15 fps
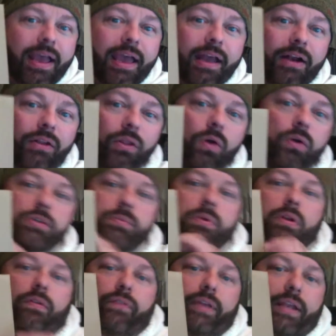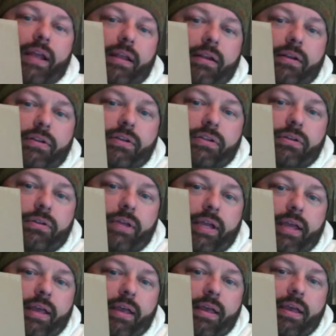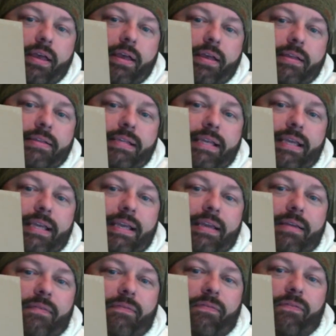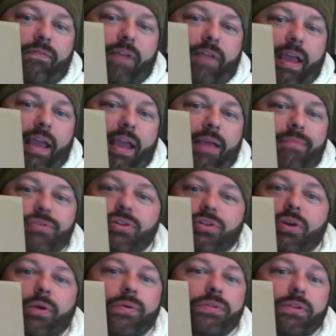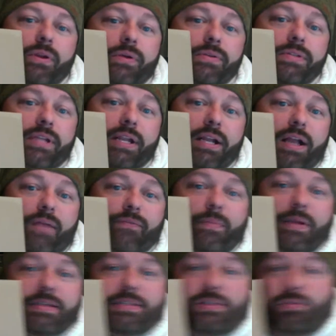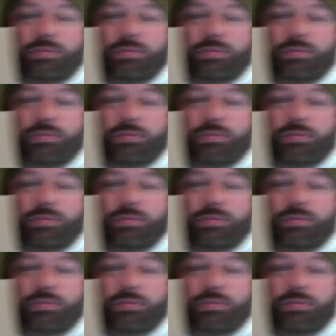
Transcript: And our logo is beautifully down there too. Look at T fam. So you always know it's going to come from us as